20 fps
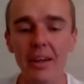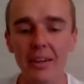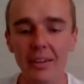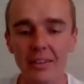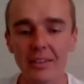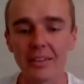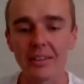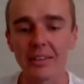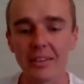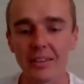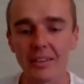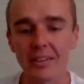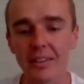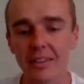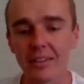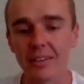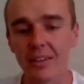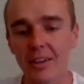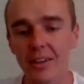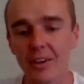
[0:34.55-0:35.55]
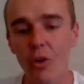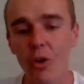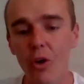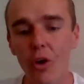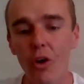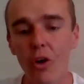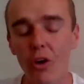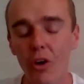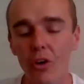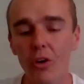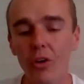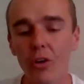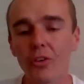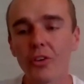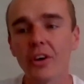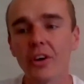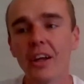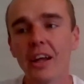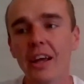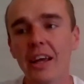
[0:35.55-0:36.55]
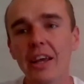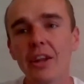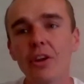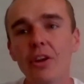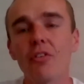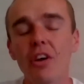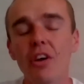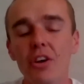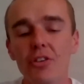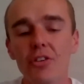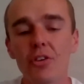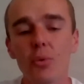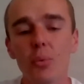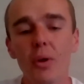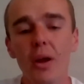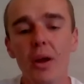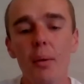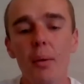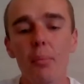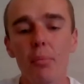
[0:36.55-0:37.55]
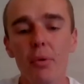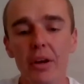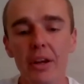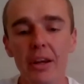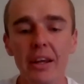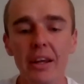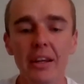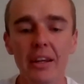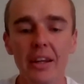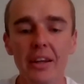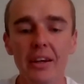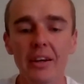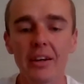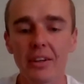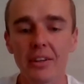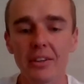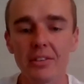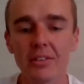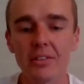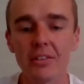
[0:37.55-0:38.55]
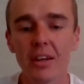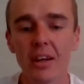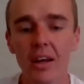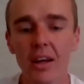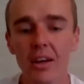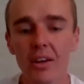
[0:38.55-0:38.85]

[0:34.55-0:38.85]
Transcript: and the core or the innovation we are bringing here is